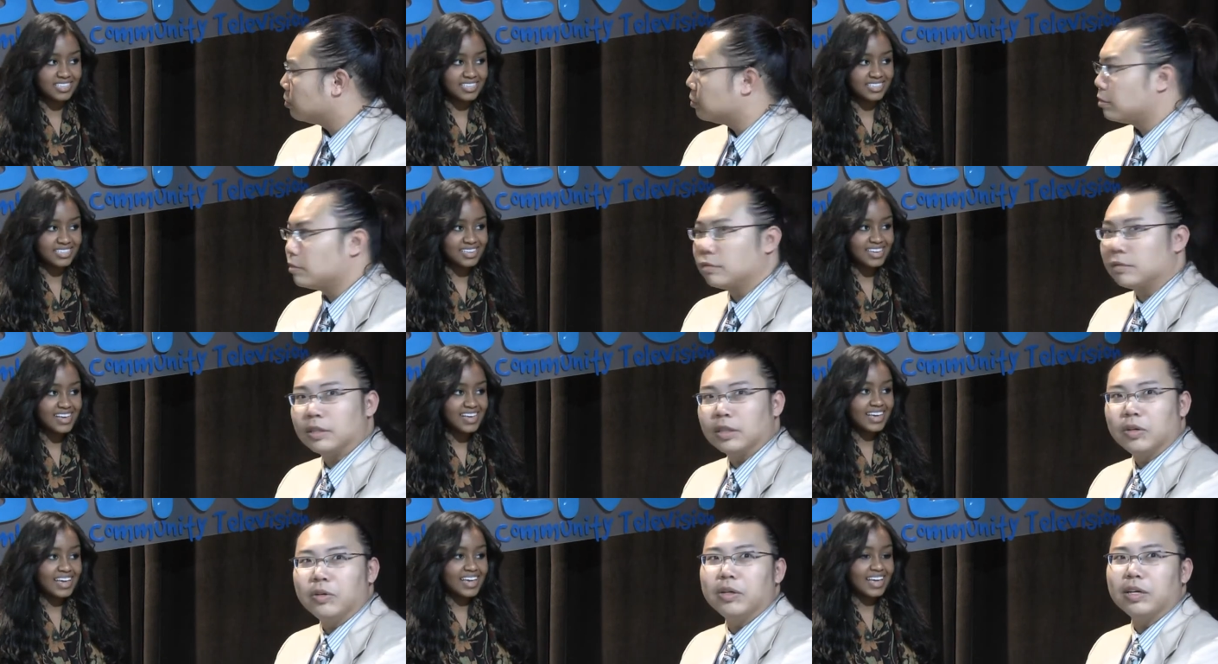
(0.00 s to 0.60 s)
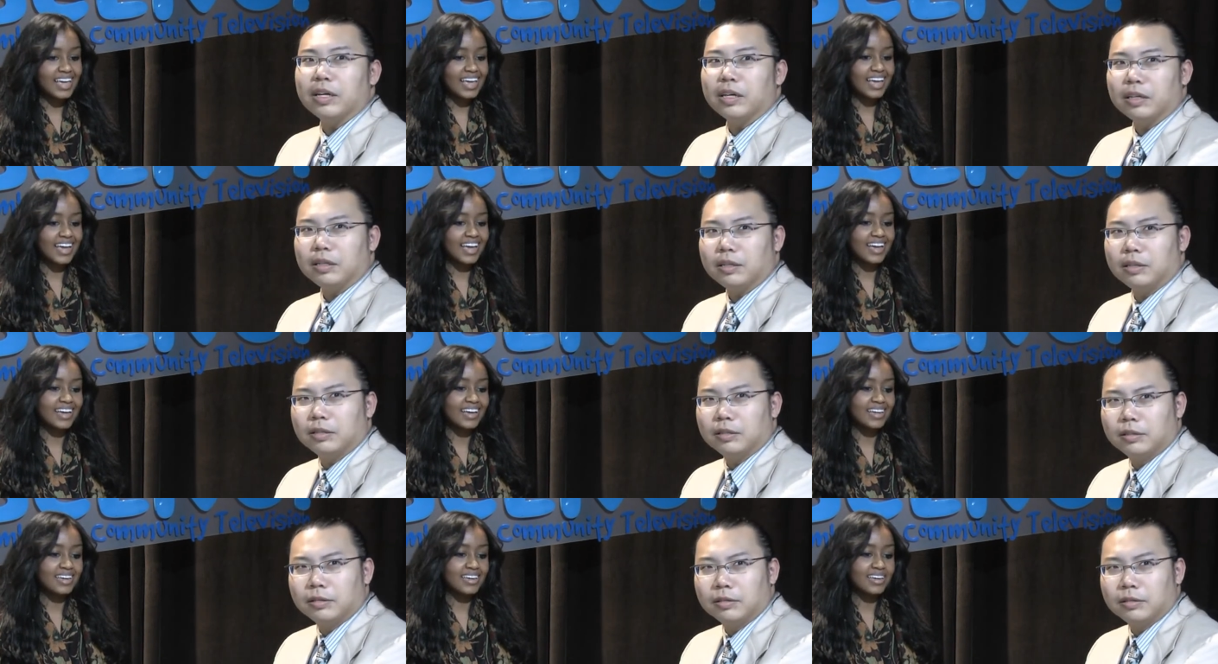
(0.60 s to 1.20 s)
Speaker 1: in. Okay.
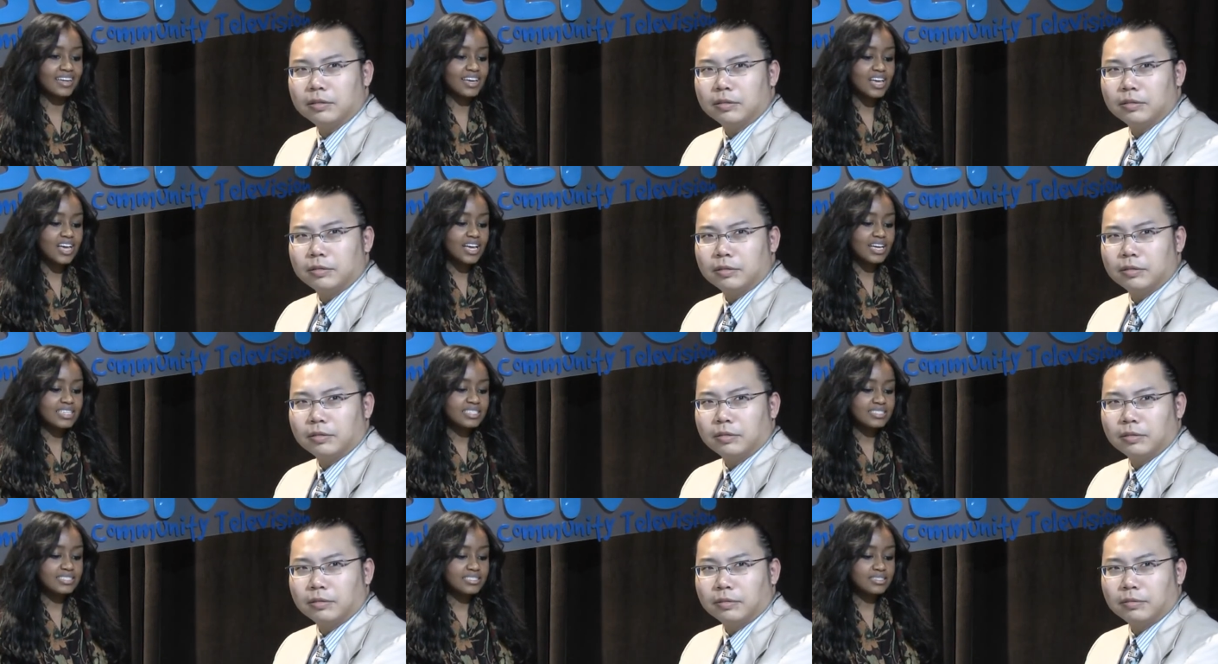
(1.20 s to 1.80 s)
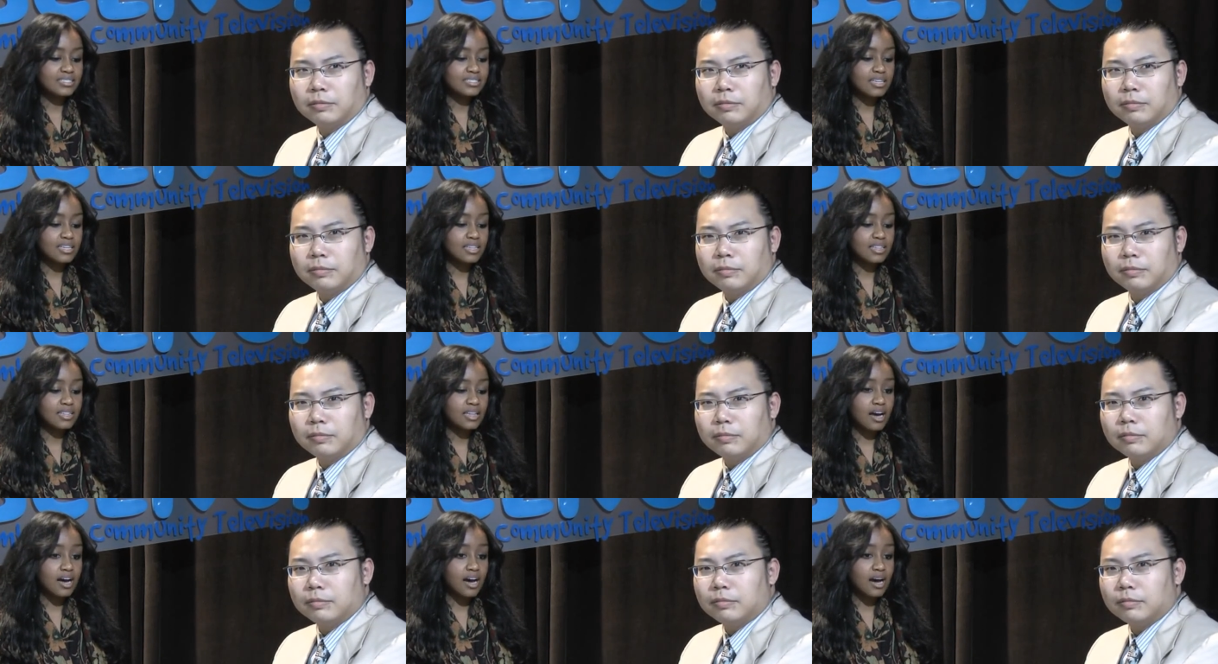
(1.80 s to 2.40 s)
And
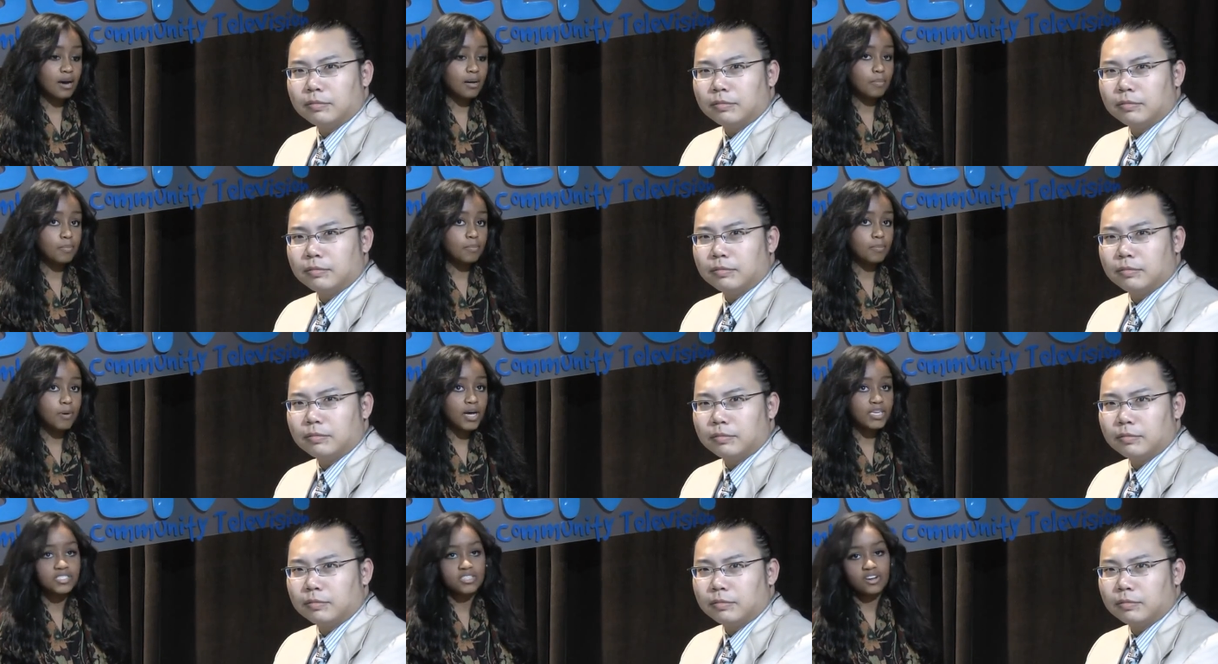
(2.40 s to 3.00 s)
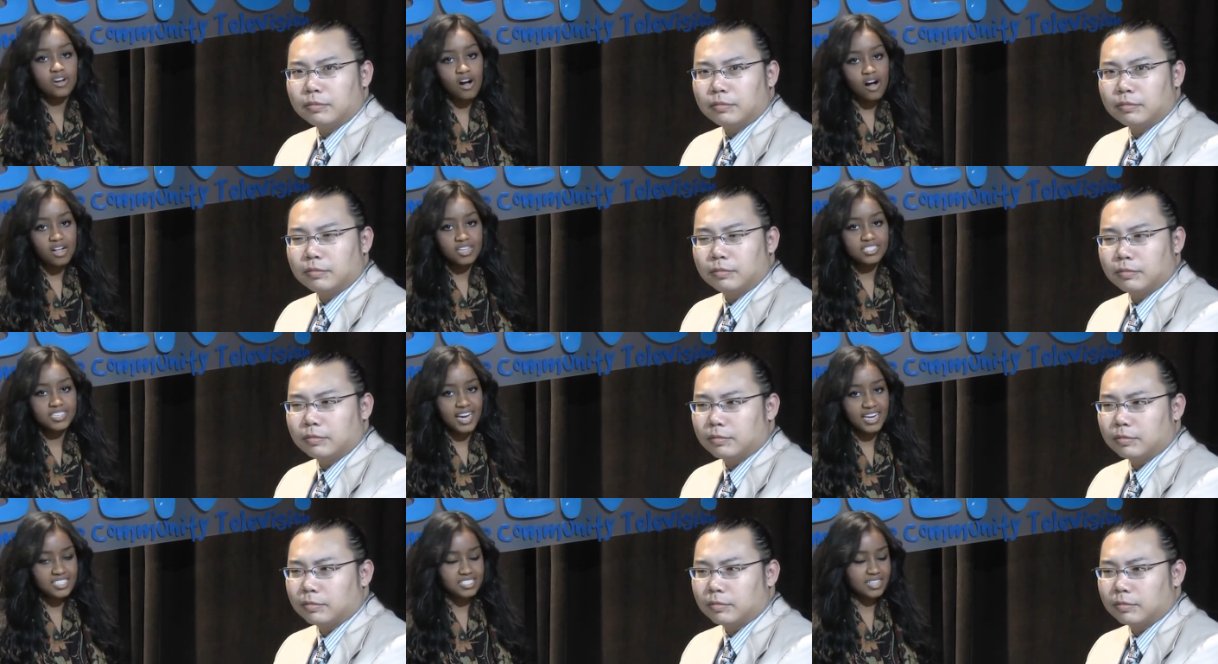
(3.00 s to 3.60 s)
um, Boston
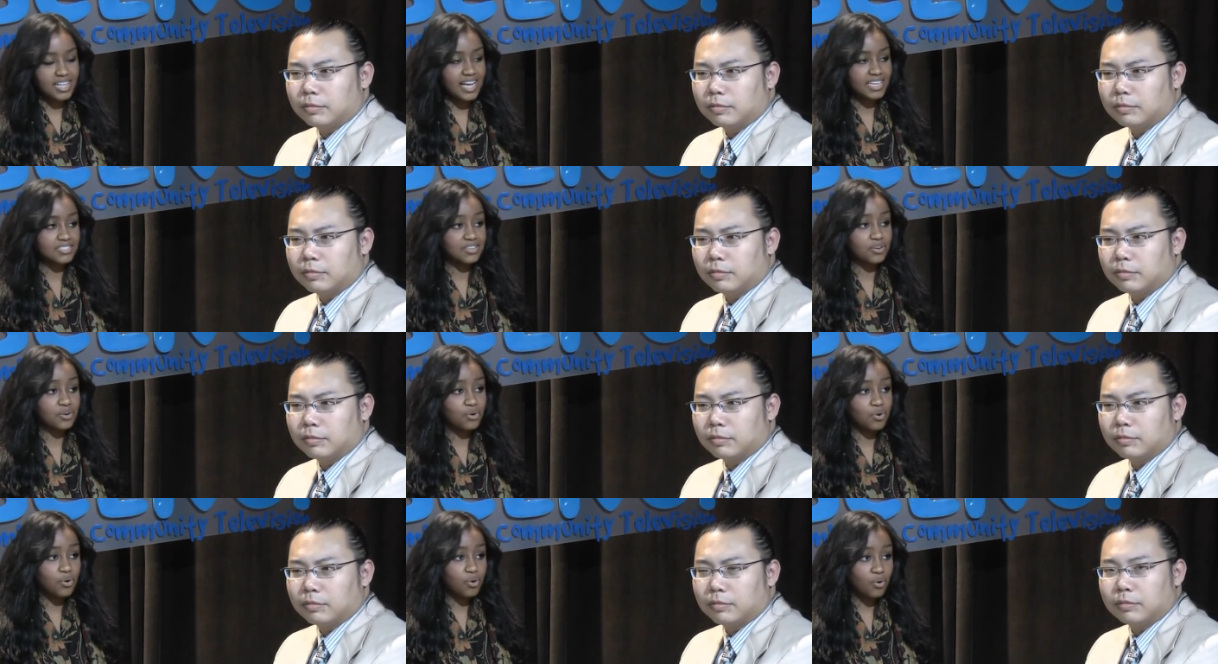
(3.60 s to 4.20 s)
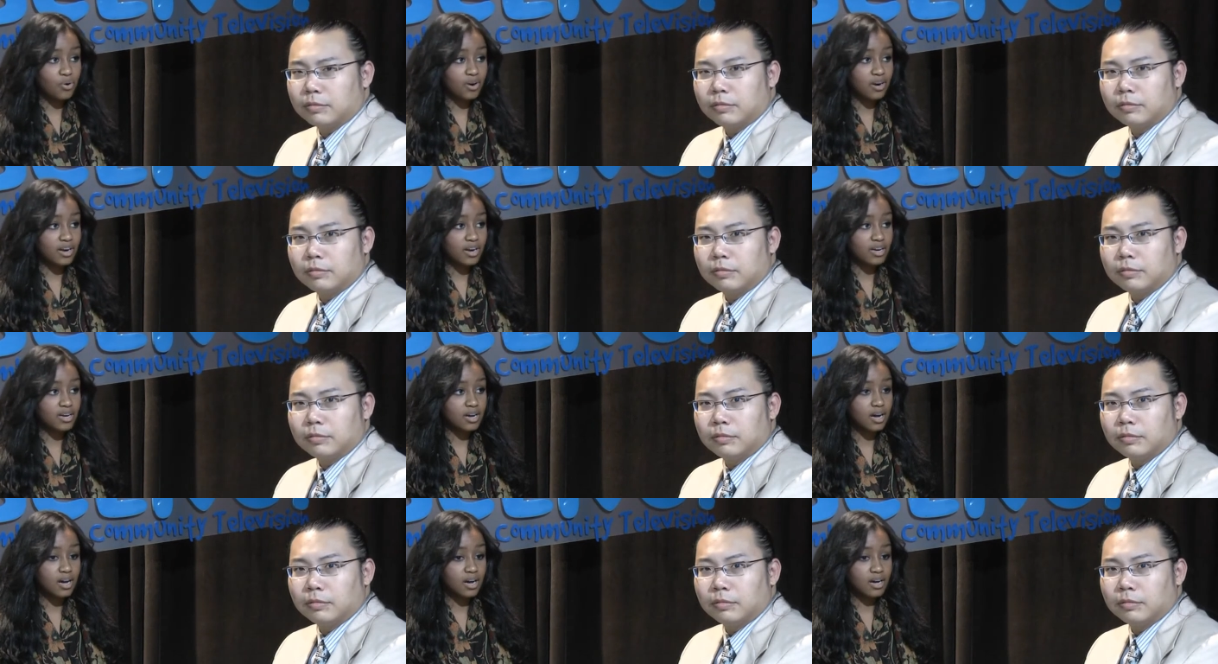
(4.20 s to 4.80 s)
College actually has a
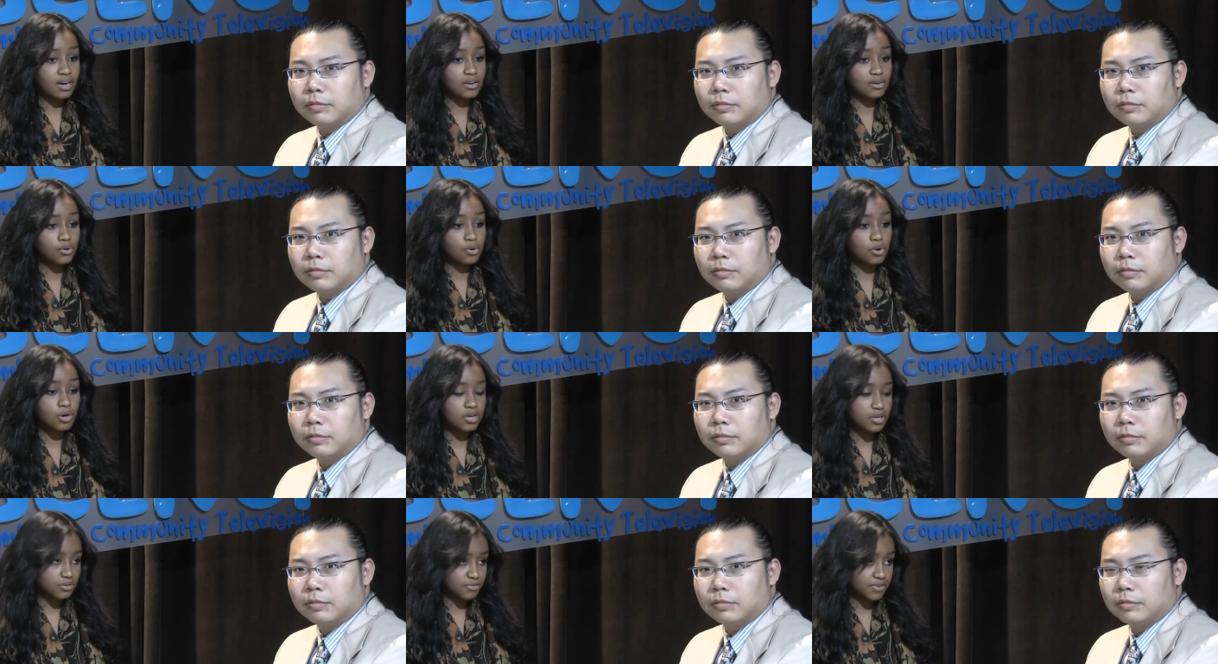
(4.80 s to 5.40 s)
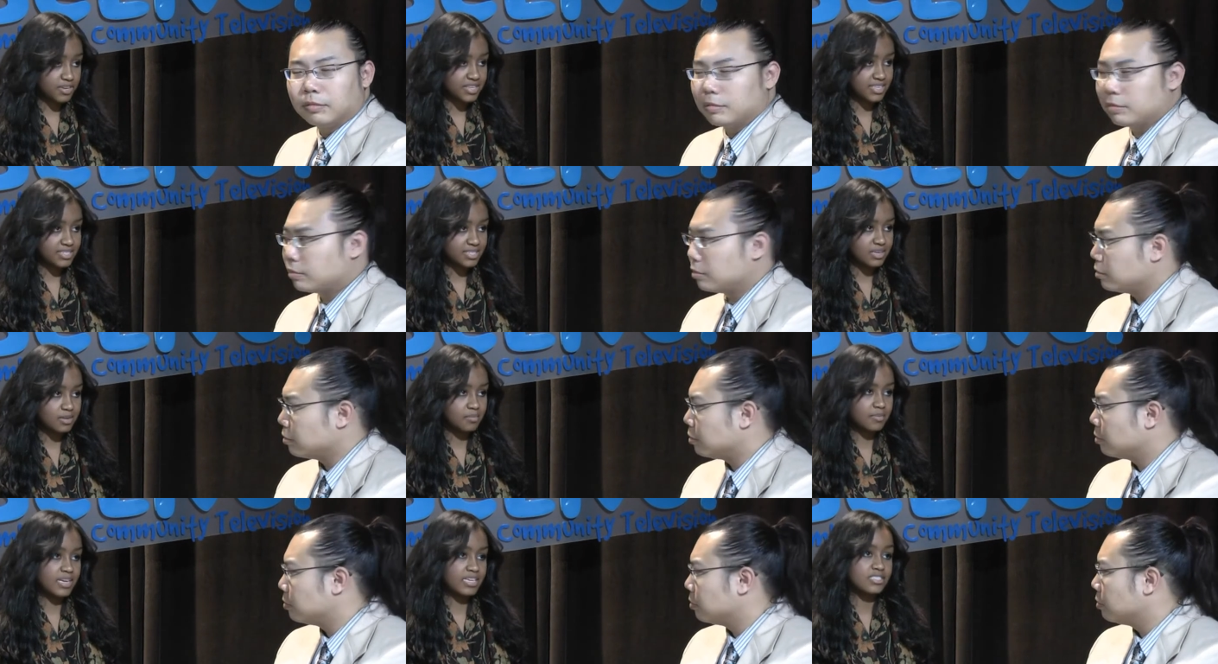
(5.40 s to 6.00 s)
core uh, core
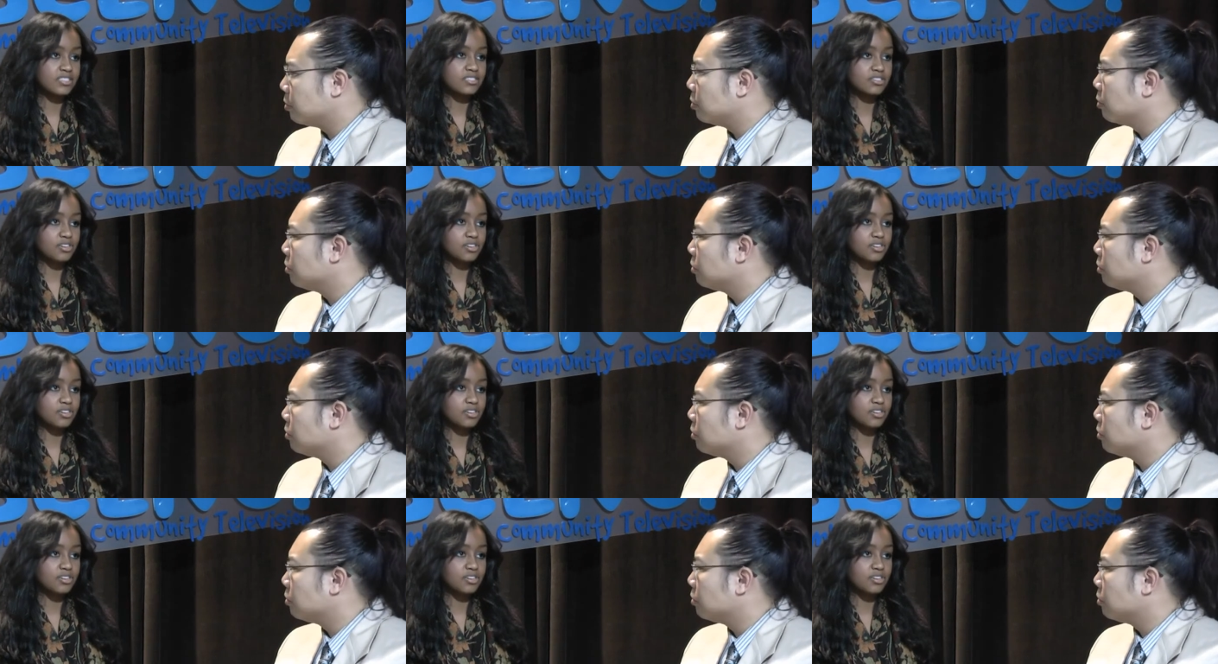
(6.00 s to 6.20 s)
curriculum, and